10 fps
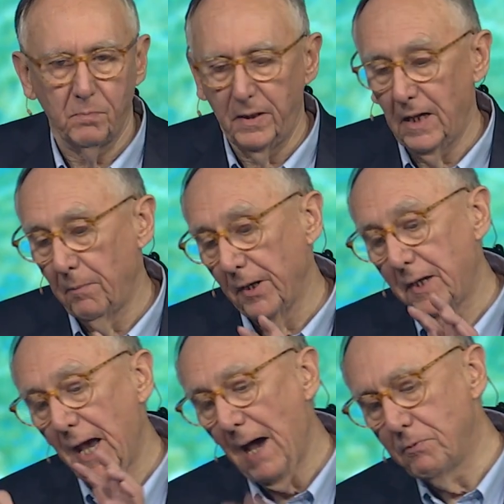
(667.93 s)
being able to
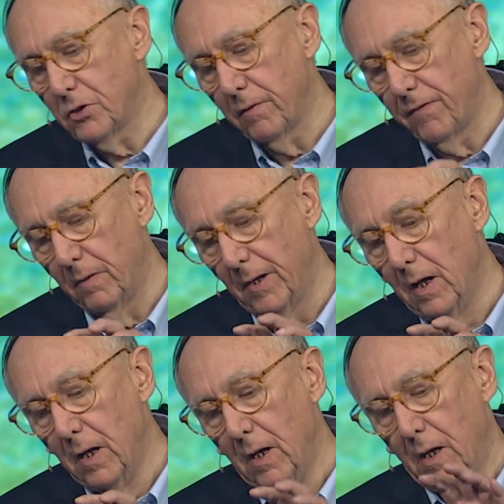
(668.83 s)
capture from a,
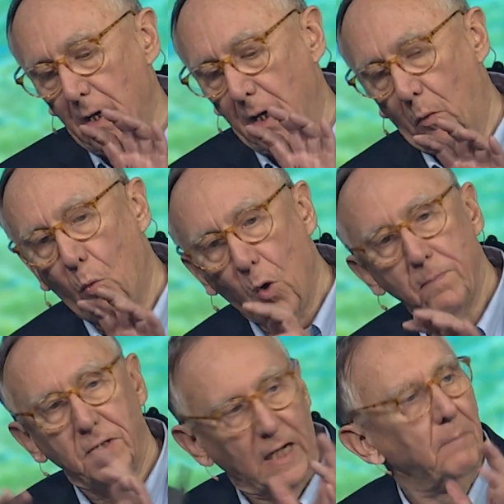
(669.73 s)
a
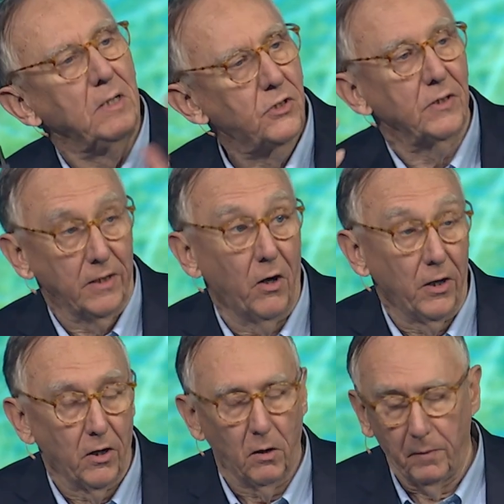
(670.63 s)
warped image in,
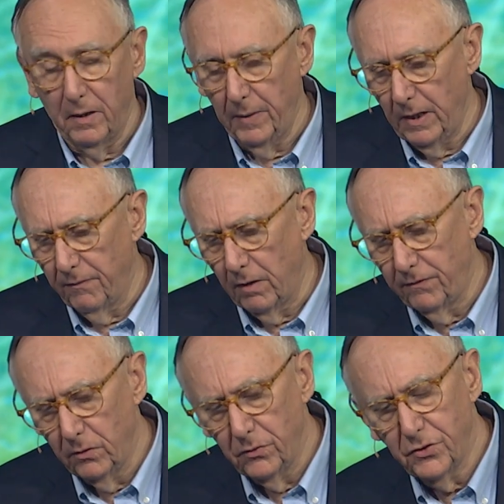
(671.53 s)
in, our, in, many of our
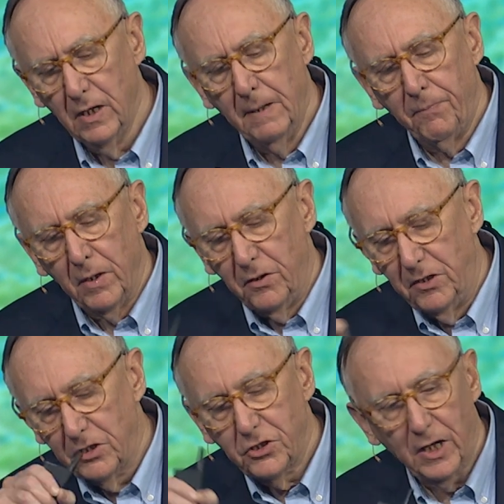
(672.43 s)
views,
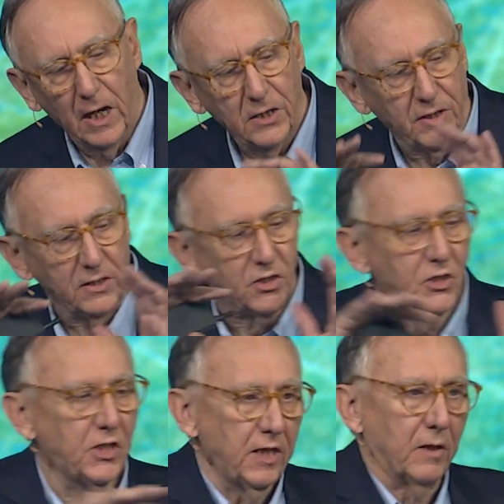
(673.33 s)
digitize and
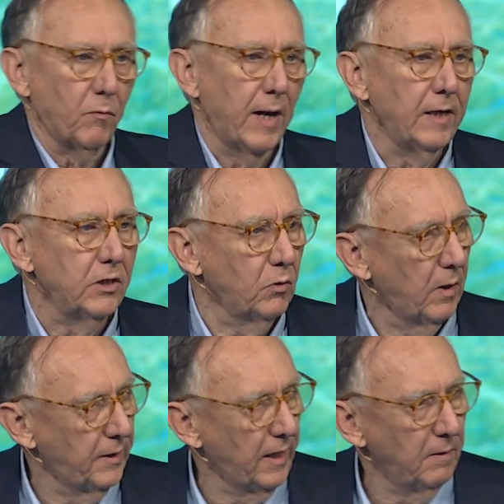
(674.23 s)
see it right into
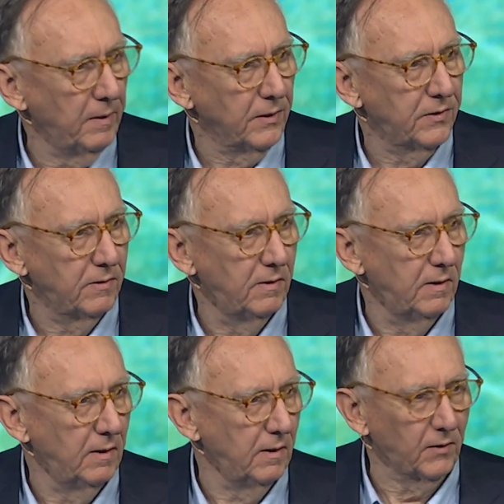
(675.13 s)
our database.
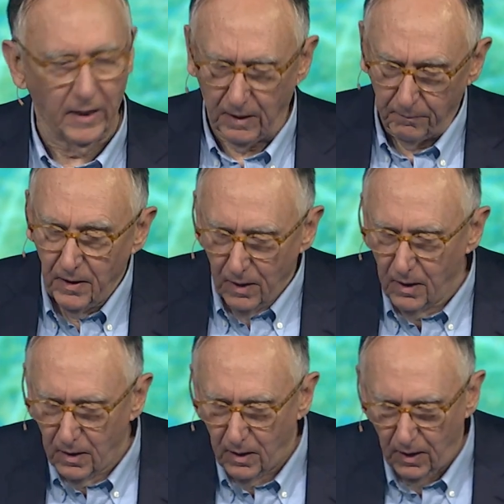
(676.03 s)
Okay, I'm,
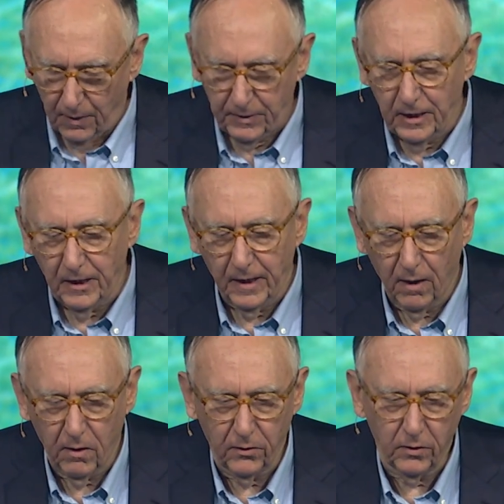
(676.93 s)
I'm geeking
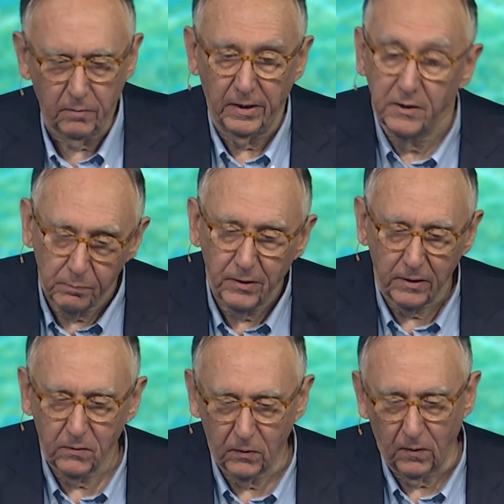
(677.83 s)
out on you here, but it's pretty
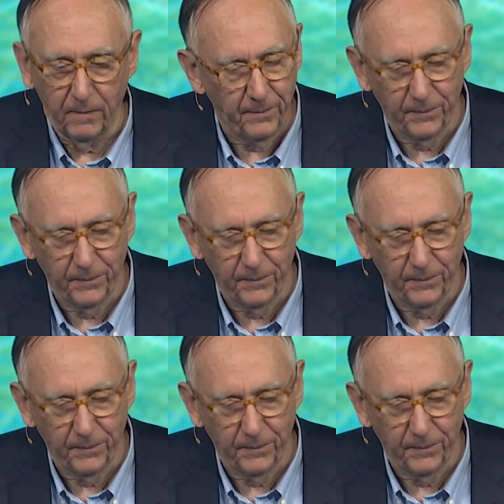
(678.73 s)
cool.